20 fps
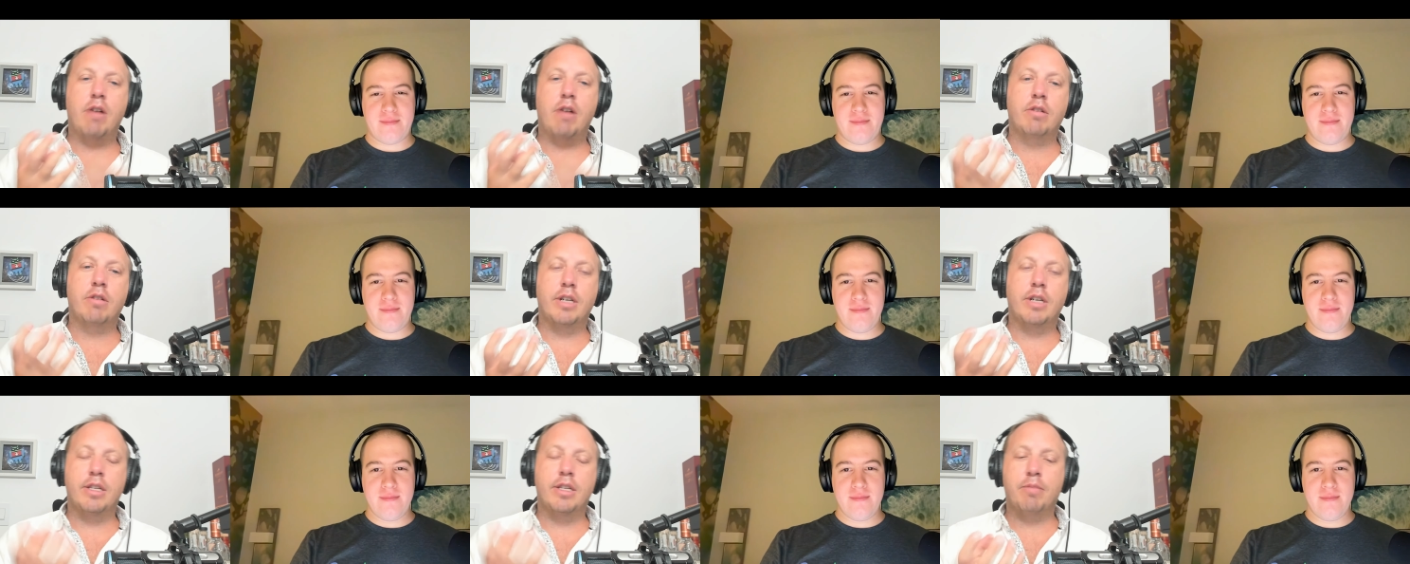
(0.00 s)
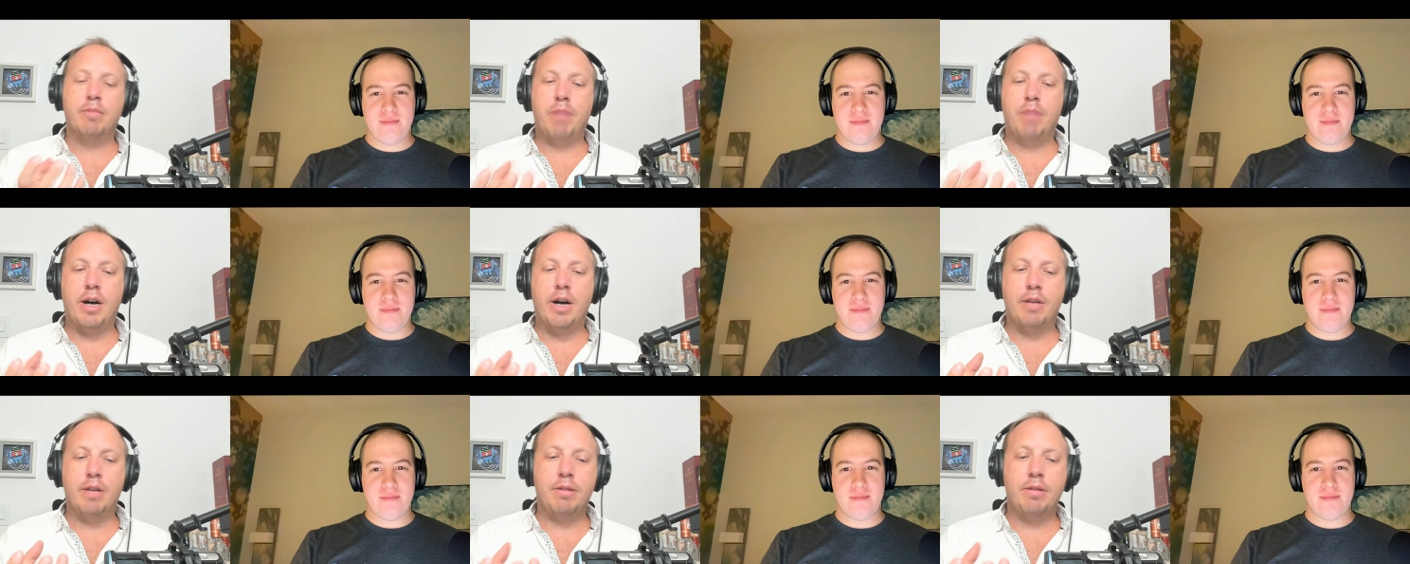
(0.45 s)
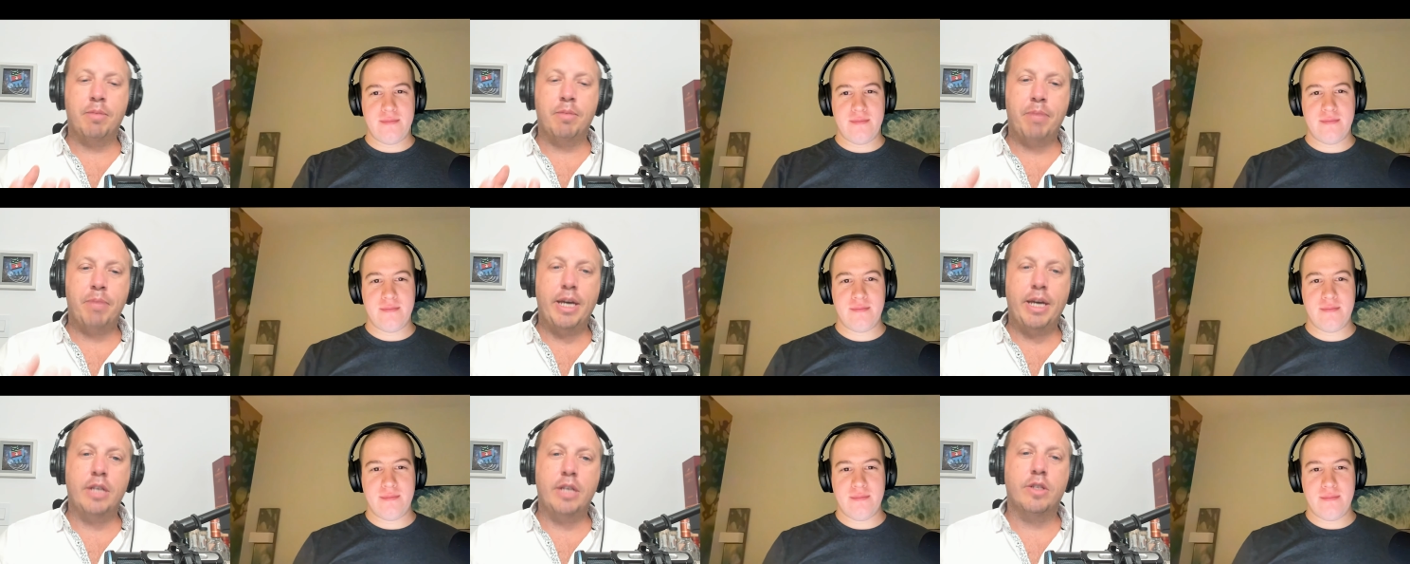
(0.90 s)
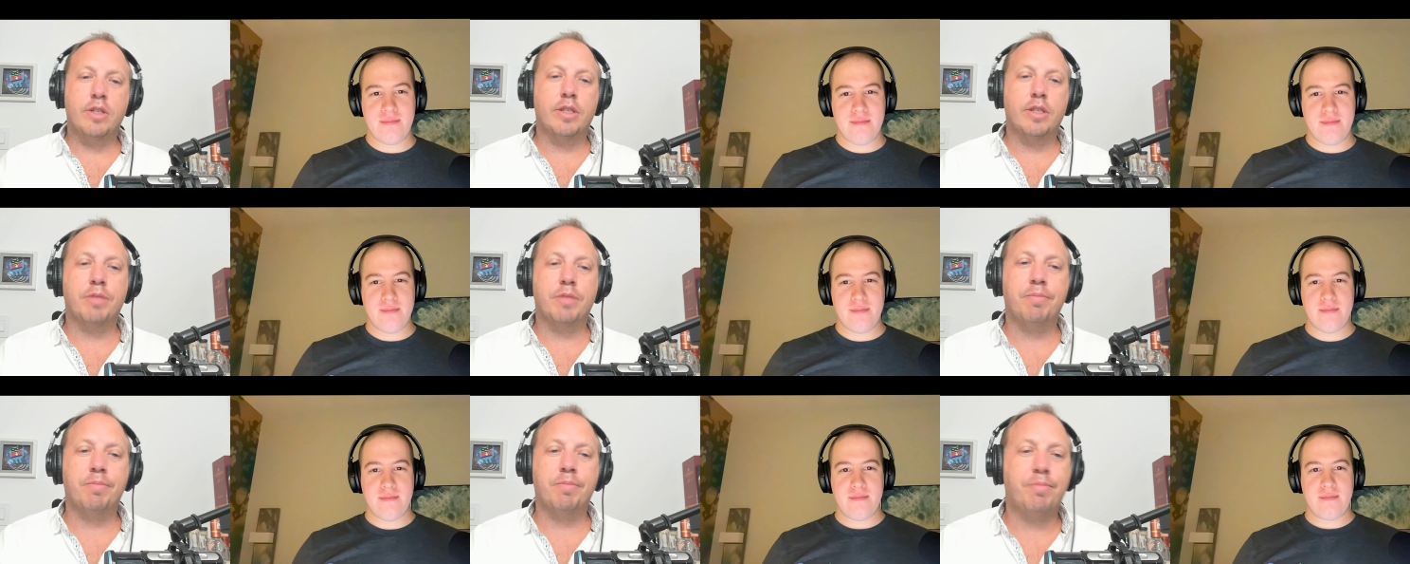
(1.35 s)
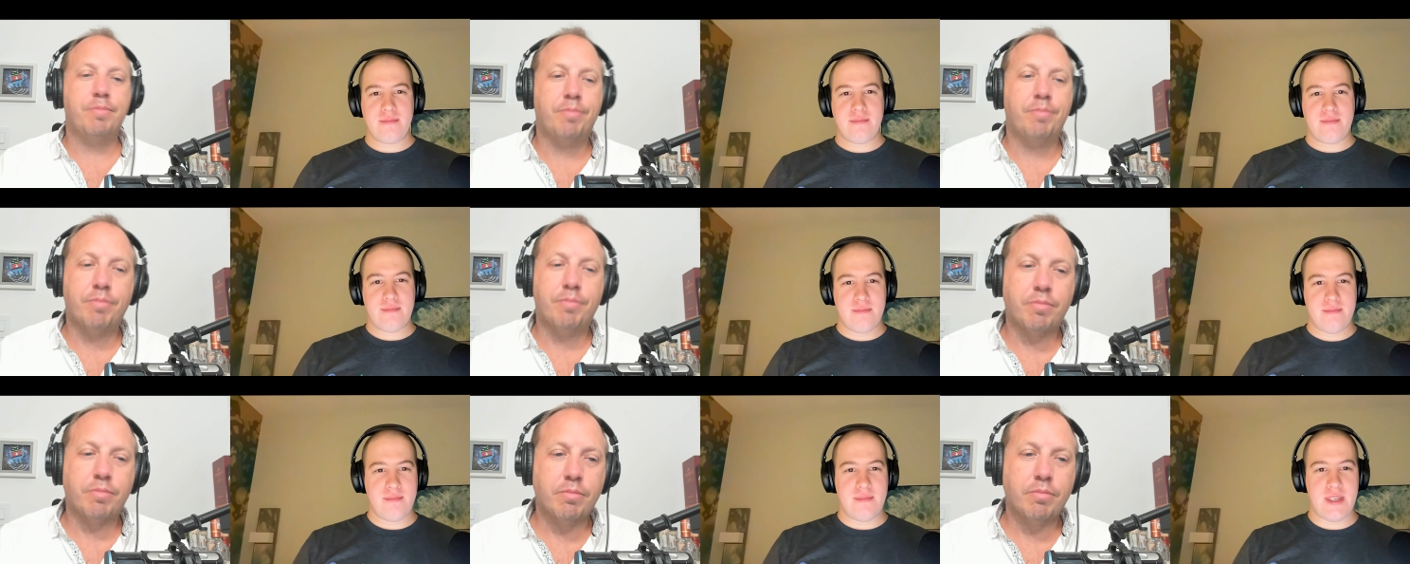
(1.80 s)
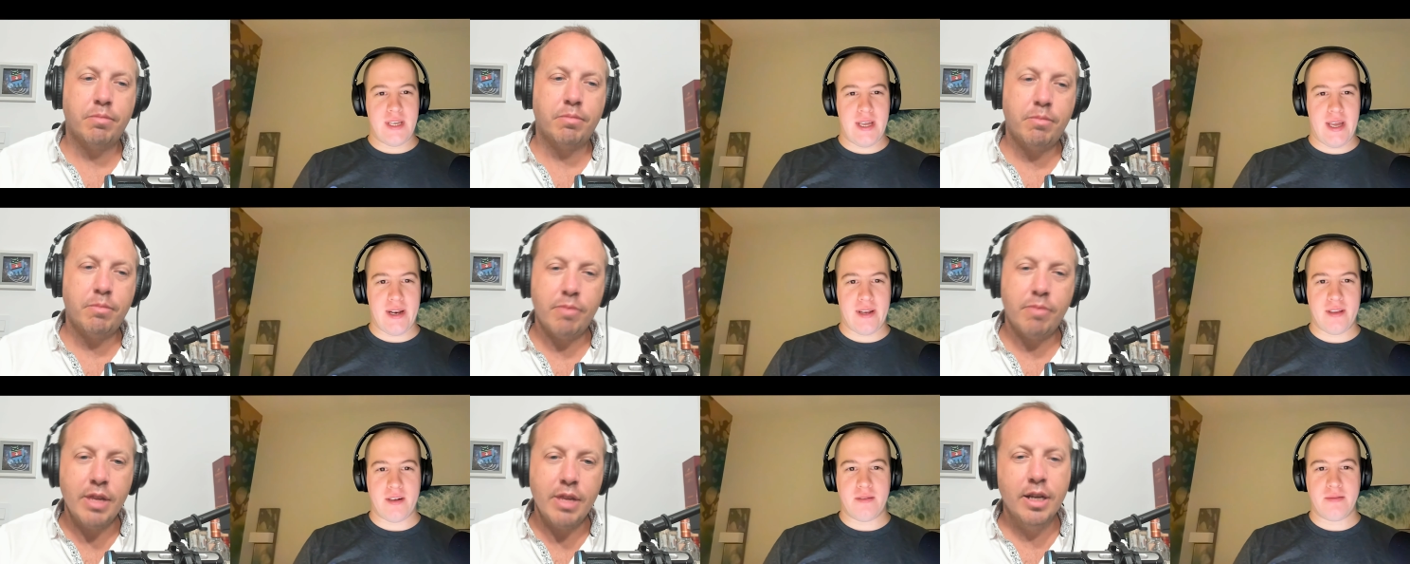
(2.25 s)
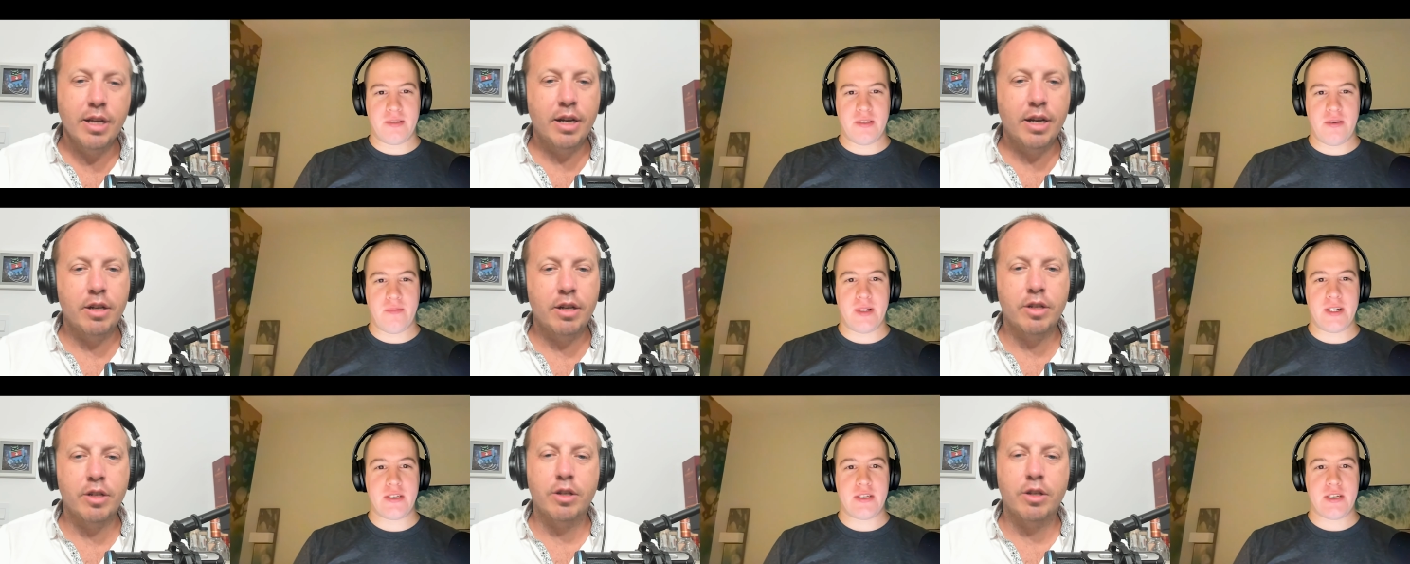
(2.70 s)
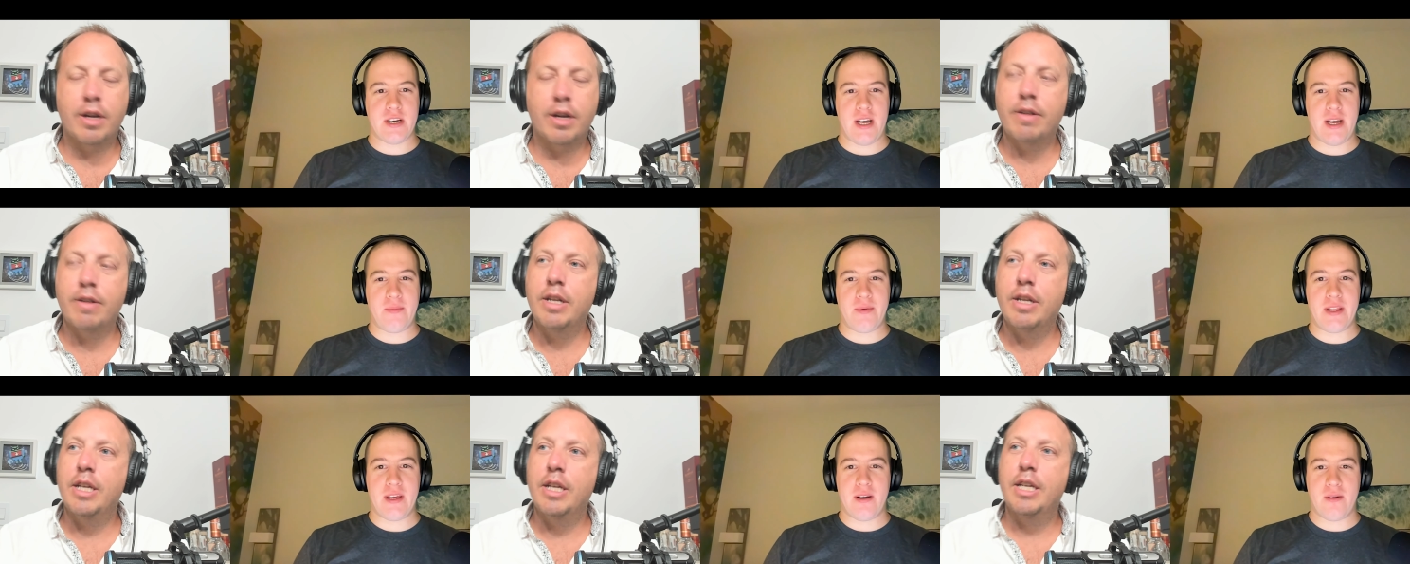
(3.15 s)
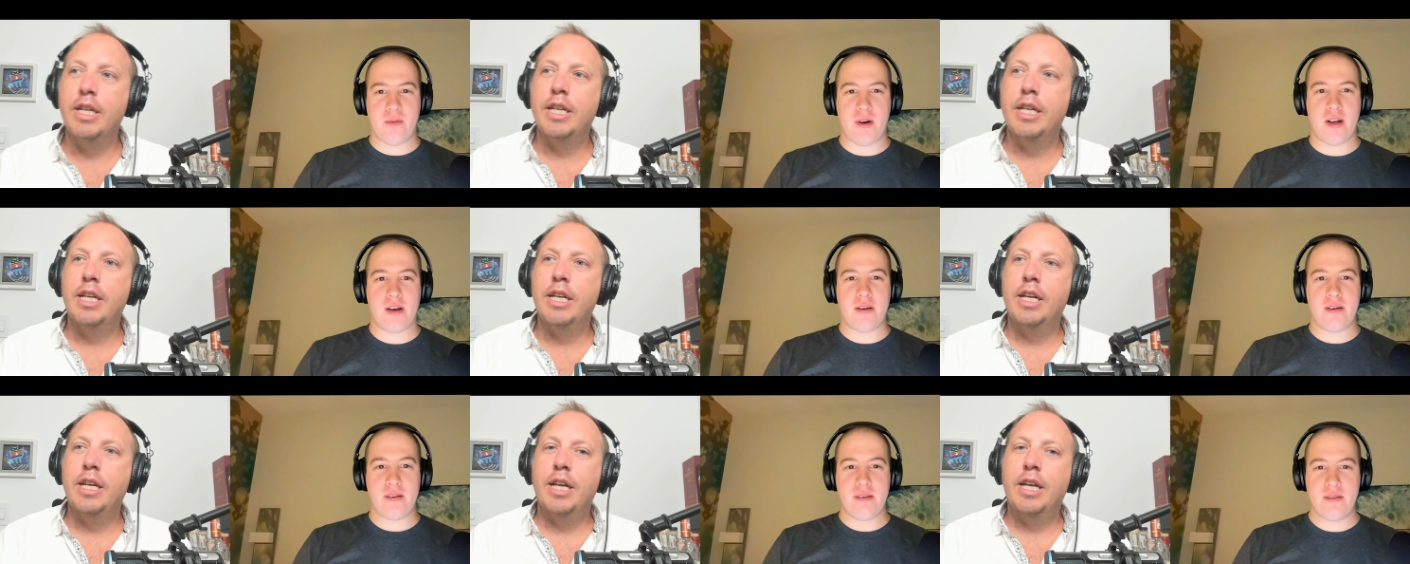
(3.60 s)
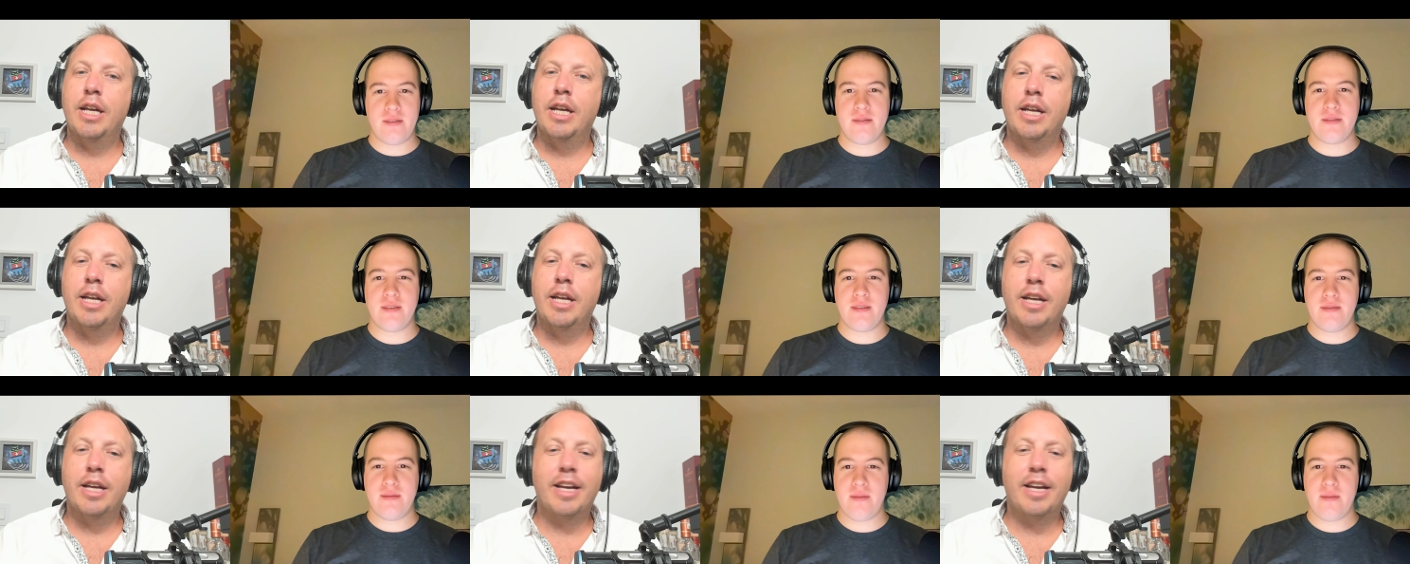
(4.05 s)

Speaker 1: on the bottom and the base.
Speaker 2: It had a little too know. much time without water.
Speaker 1: I